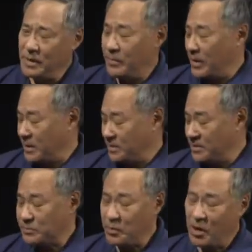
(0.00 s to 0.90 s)
But on
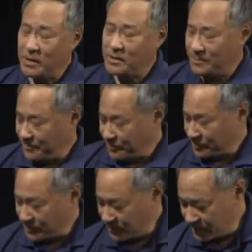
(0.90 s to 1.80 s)
this book,
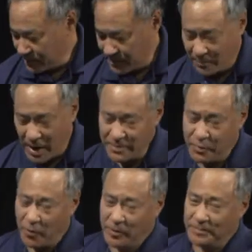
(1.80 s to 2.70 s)
The Mind
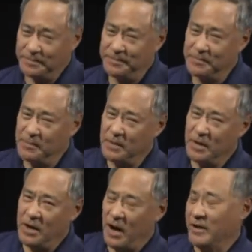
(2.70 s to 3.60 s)
Portal,
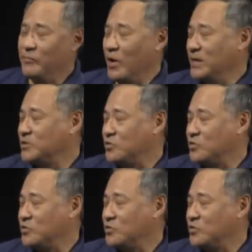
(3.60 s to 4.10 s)
I have branched